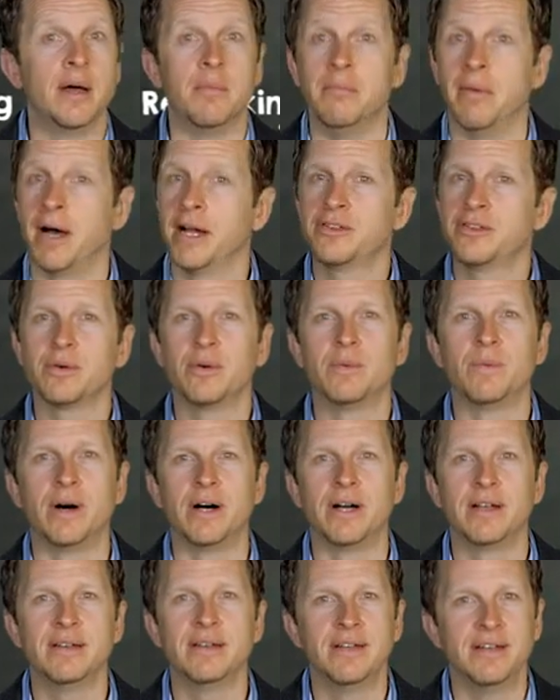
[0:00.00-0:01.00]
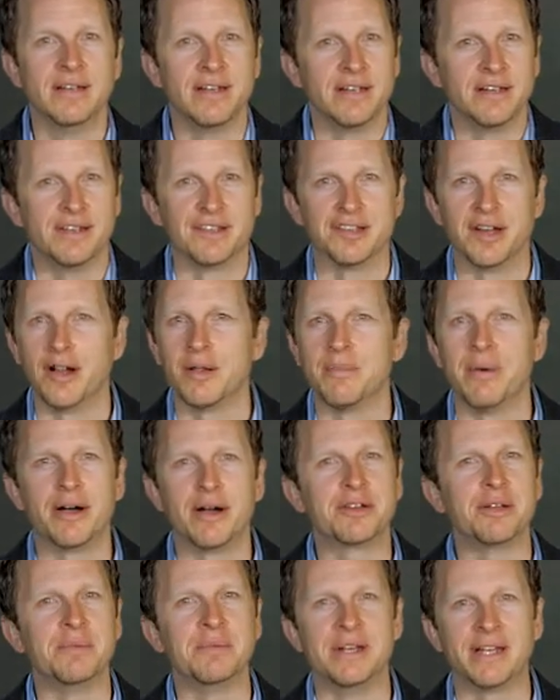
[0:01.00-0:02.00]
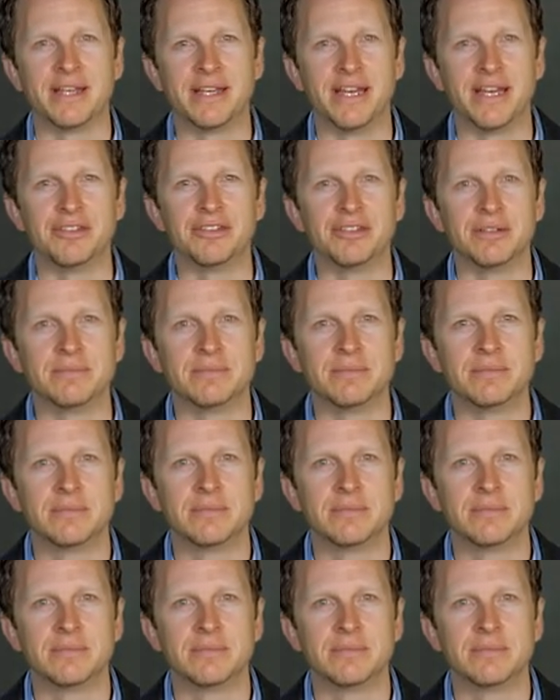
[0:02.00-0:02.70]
Module 1 is all about communication.